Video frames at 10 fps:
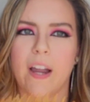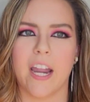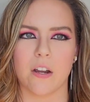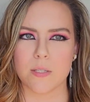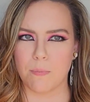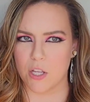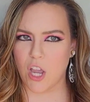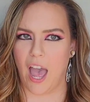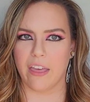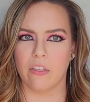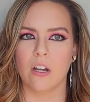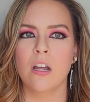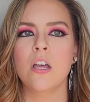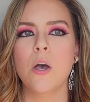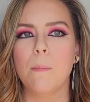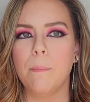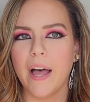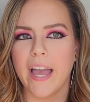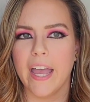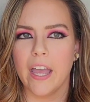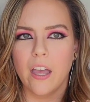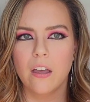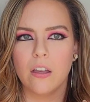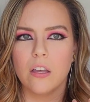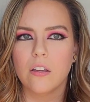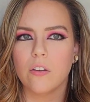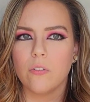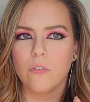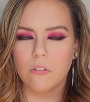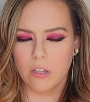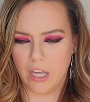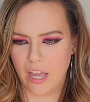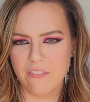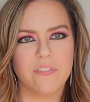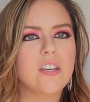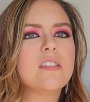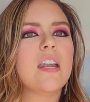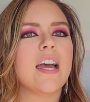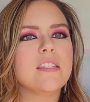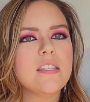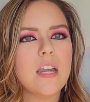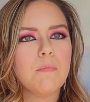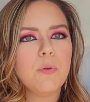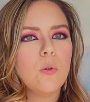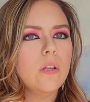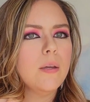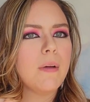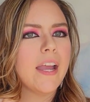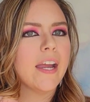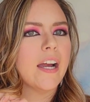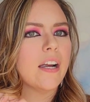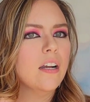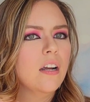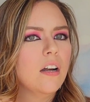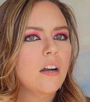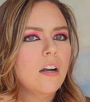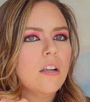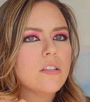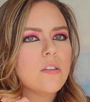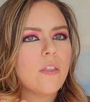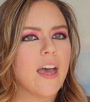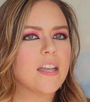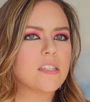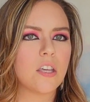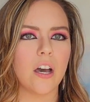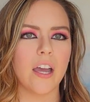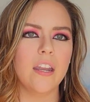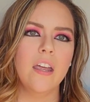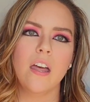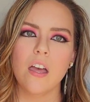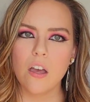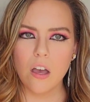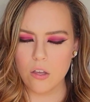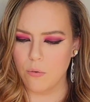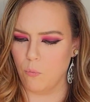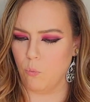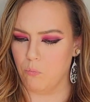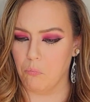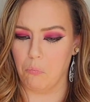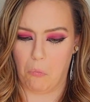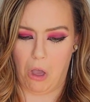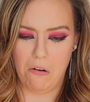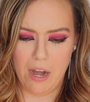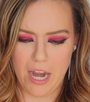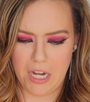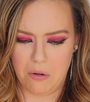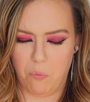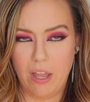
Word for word: hair as much either. But yeah, it feels nice. It's not pulling my hair. So that's good. All right, well,